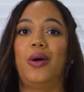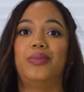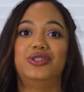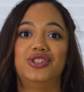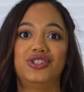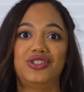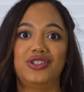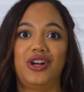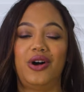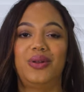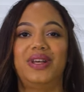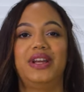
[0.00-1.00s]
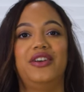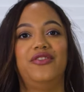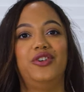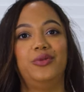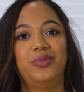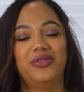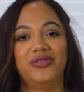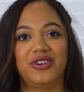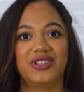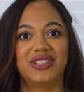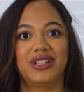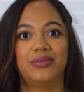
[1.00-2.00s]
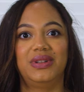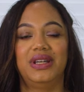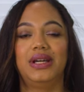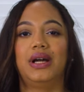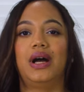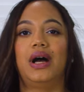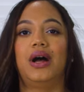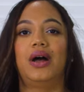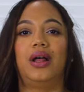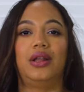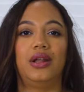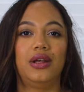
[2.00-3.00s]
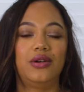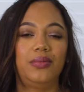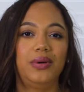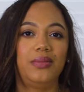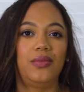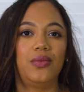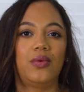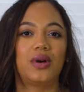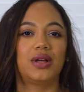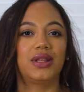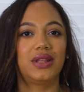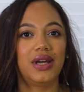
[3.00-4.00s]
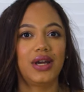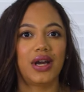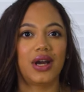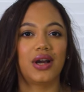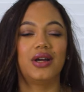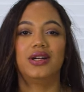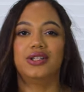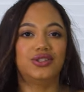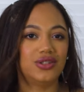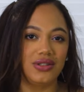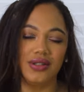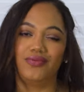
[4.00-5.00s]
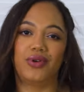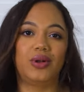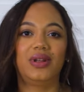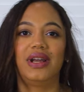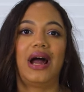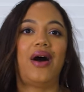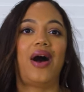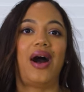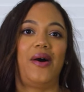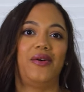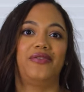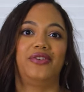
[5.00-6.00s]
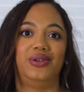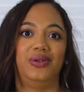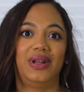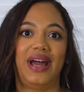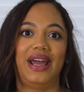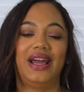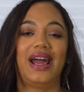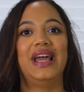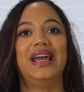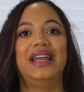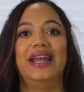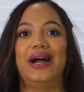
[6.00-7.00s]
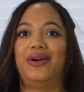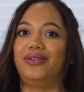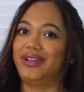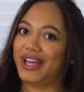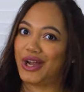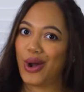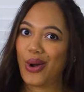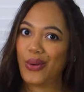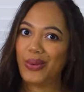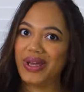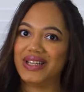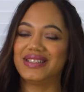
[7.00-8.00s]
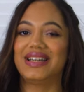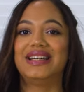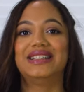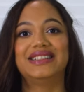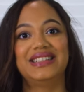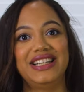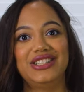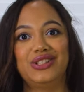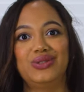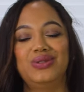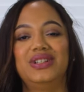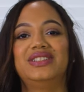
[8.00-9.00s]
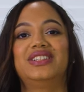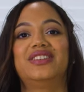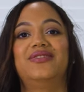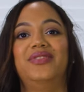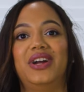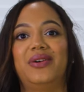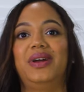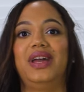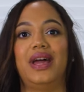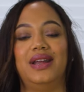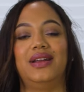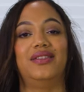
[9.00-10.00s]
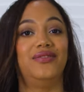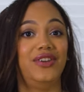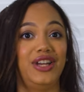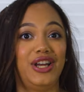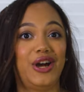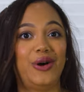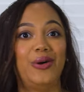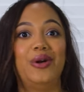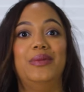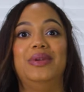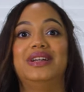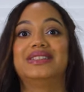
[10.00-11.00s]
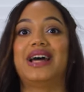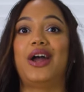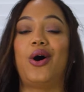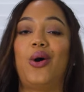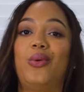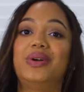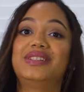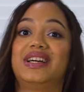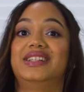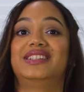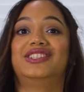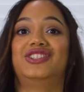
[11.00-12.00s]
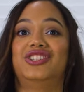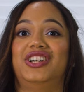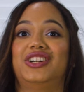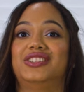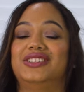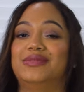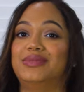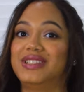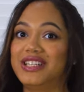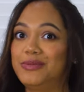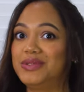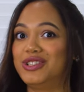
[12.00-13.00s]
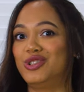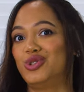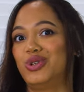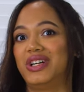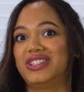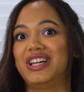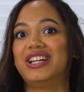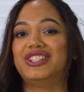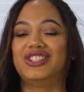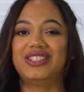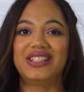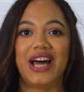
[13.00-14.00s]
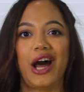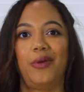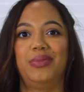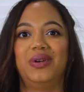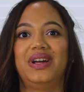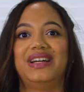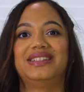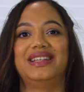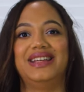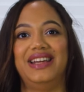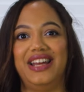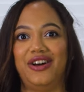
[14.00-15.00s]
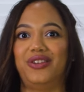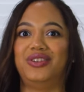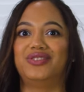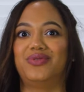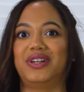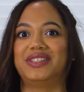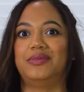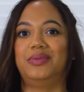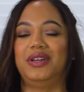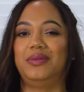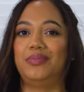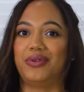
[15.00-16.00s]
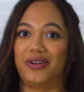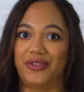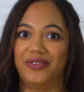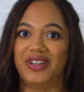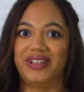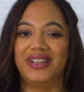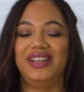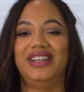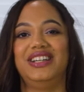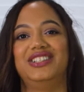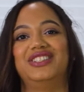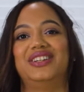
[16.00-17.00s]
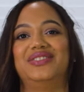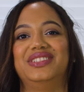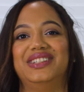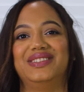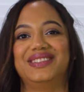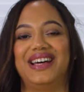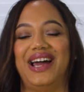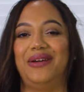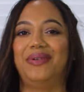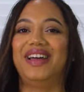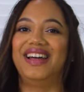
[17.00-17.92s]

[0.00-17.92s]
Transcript: But just know that if you prefer something a little bit more thicker, just roll it out however you like. Now, like always, stay tuned until the very end of the video because I always like to share some tips and tricks just to help you guys nail these recipes perfectly each and every single time.